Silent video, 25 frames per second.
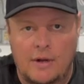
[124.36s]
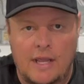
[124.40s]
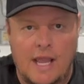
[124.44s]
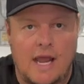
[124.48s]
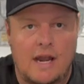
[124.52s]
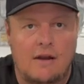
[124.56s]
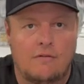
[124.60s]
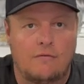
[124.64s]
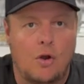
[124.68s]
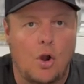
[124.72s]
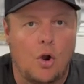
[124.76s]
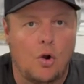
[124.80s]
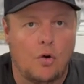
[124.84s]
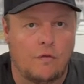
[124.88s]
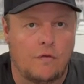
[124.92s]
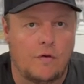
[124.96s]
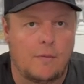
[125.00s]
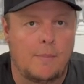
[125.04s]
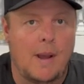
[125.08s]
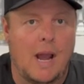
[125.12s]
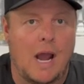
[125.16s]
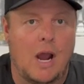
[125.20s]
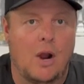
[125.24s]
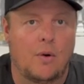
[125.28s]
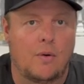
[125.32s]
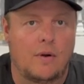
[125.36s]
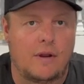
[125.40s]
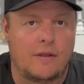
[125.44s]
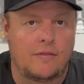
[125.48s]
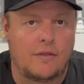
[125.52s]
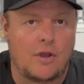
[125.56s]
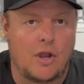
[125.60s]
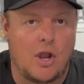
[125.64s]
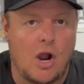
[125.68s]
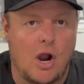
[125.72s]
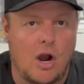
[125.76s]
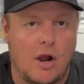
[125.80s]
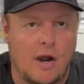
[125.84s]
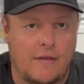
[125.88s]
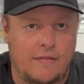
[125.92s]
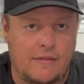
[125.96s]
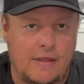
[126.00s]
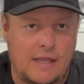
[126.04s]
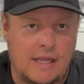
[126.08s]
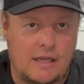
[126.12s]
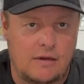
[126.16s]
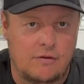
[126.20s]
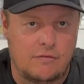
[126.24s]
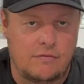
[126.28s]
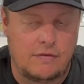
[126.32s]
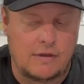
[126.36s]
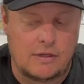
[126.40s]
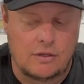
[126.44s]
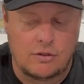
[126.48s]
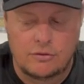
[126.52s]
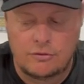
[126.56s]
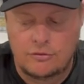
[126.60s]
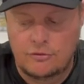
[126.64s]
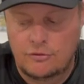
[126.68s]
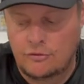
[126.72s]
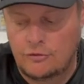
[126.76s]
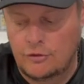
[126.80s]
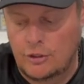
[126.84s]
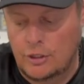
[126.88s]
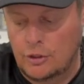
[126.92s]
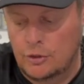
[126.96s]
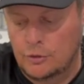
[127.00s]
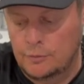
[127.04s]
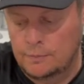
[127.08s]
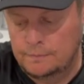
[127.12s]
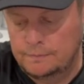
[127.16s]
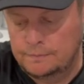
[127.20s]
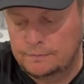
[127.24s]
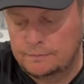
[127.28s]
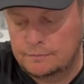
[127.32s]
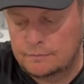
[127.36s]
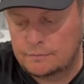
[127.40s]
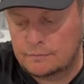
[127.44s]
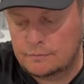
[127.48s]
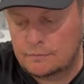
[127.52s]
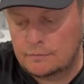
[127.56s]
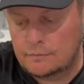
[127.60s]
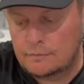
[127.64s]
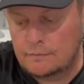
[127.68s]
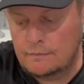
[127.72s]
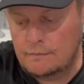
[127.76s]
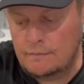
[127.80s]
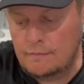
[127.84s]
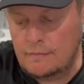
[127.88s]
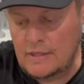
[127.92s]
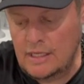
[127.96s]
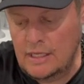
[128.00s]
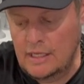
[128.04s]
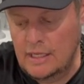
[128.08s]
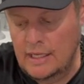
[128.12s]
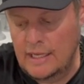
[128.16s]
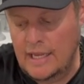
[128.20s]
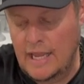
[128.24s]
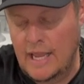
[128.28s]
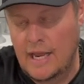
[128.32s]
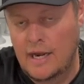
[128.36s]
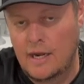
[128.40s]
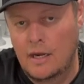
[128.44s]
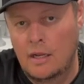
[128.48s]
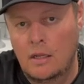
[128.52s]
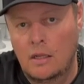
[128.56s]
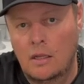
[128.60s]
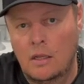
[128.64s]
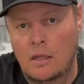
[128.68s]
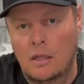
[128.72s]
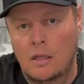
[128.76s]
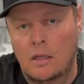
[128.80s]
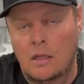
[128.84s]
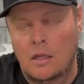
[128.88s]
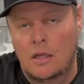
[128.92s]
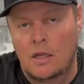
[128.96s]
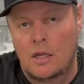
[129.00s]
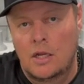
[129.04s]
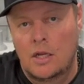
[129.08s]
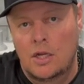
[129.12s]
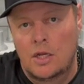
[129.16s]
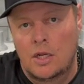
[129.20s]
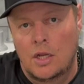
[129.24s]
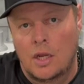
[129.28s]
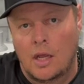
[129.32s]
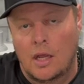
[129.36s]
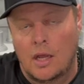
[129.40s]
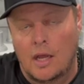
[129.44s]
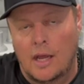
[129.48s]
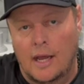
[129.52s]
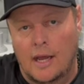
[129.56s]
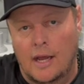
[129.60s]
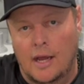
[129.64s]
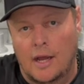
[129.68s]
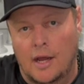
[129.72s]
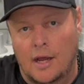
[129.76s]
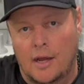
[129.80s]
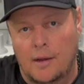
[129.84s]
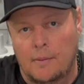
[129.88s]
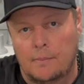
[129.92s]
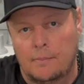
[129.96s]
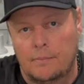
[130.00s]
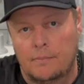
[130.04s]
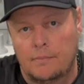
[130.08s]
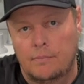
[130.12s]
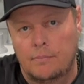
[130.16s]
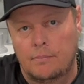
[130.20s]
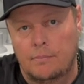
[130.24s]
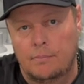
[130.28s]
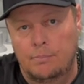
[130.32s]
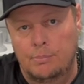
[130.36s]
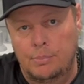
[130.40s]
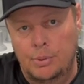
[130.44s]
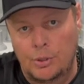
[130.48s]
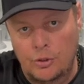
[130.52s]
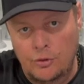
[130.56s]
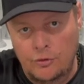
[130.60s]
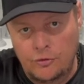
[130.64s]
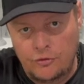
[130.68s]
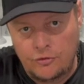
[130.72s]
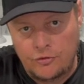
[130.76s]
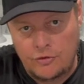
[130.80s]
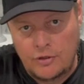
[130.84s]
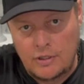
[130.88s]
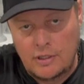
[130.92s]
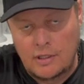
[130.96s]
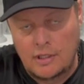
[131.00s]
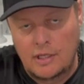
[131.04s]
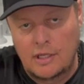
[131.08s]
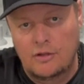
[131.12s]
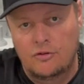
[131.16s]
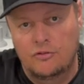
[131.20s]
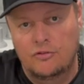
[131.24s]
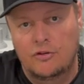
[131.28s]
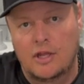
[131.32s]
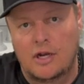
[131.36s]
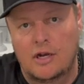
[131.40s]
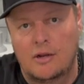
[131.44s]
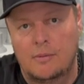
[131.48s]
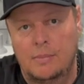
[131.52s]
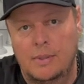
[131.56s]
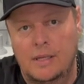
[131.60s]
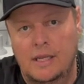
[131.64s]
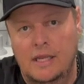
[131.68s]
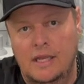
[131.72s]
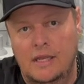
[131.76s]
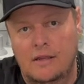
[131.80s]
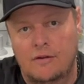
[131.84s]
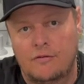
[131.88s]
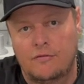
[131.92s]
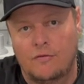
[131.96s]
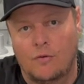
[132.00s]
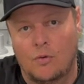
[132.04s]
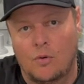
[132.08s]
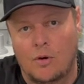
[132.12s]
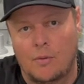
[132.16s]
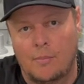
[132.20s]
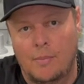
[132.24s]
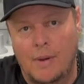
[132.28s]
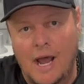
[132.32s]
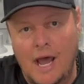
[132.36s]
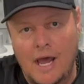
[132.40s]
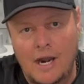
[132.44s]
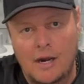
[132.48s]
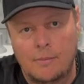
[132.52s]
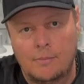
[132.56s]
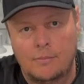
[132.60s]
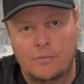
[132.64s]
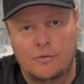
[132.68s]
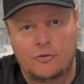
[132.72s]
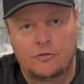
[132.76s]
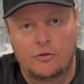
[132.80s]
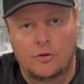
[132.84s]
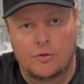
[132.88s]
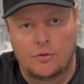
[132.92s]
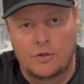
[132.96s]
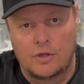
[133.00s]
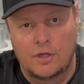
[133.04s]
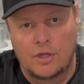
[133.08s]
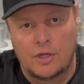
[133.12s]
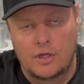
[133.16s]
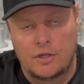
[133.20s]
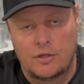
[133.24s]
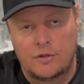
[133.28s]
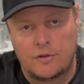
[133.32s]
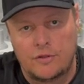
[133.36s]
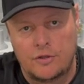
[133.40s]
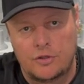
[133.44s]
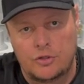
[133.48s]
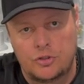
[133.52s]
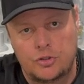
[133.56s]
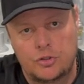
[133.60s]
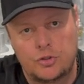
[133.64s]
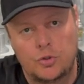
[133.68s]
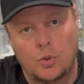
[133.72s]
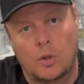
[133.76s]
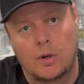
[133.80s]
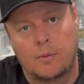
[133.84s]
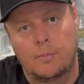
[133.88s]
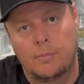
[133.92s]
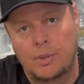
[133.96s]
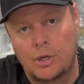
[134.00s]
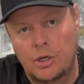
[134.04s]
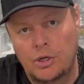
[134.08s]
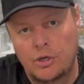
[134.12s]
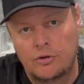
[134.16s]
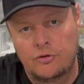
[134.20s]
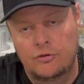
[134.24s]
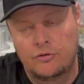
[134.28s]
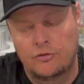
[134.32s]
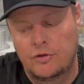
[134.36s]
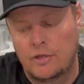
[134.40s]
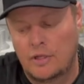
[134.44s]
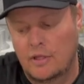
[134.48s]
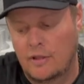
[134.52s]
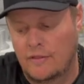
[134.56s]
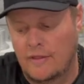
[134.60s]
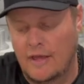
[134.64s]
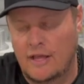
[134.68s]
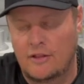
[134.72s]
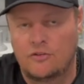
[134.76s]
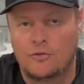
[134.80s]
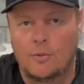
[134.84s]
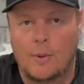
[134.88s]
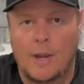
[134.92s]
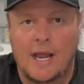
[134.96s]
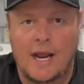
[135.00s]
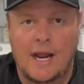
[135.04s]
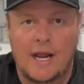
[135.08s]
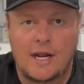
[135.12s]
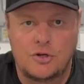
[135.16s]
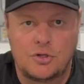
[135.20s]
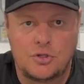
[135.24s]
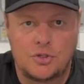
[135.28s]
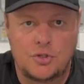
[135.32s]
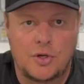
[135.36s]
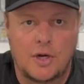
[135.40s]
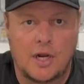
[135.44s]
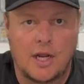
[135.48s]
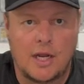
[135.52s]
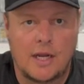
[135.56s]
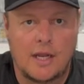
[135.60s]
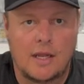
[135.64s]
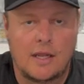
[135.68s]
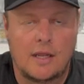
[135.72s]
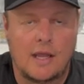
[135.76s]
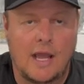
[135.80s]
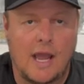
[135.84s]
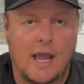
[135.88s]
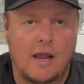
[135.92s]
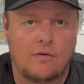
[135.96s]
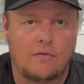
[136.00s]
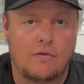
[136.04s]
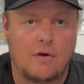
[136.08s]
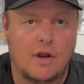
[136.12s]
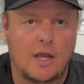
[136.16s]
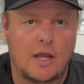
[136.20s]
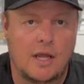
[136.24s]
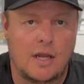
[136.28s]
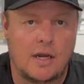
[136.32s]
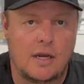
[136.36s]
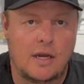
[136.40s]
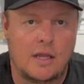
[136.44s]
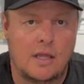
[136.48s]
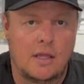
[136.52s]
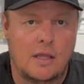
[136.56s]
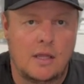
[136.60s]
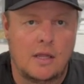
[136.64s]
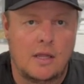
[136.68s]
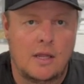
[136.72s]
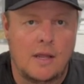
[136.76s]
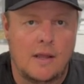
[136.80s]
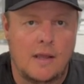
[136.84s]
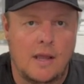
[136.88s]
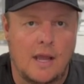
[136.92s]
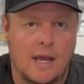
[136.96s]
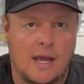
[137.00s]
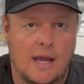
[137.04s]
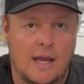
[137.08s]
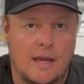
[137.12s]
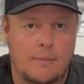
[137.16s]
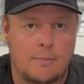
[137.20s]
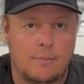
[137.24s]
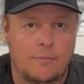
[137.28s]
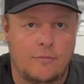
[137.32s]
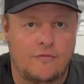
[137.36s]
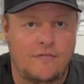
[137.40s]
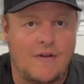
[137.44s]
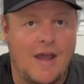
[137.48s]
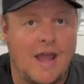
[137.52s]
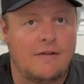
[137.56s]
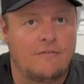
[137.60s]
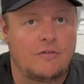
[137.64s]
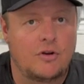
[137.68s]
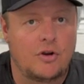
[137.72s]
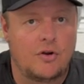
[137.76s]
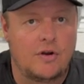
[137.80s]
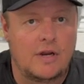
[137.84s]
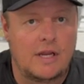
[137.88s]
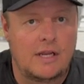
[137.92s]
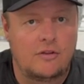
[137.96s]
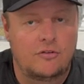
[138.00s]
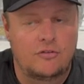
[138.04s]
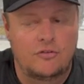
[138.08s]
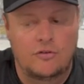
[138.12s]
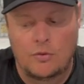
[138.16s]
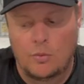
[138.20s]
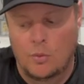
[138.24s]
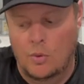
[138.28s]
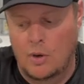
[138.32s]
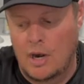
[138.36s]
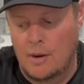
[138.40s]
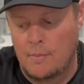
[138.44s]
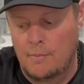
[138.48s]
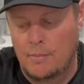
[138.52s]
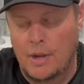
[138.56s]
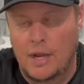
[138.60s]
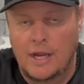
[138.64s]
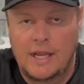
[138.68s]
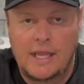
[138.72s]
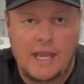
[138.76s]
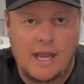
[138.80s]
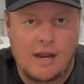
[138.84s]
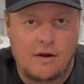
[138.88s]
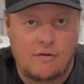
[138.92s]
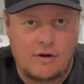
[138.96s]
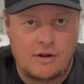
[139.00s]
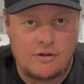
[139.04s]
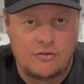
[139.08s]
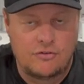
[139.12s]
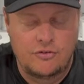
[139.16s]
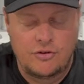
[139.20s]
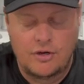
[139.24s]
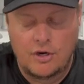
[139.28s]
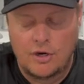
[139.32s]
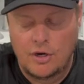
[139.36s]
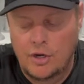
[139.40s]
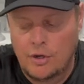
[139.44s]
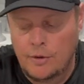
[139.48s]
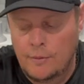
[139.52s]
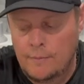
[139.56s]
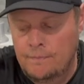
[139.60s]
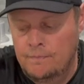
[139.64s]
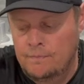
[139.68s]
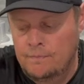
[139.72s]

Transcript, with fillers: kind of overpowering the car on the infield. So again, um, boost is going to be for bottom, so the, the short burst. That's why on truck I run um, five degrees, where on buggy I run zero.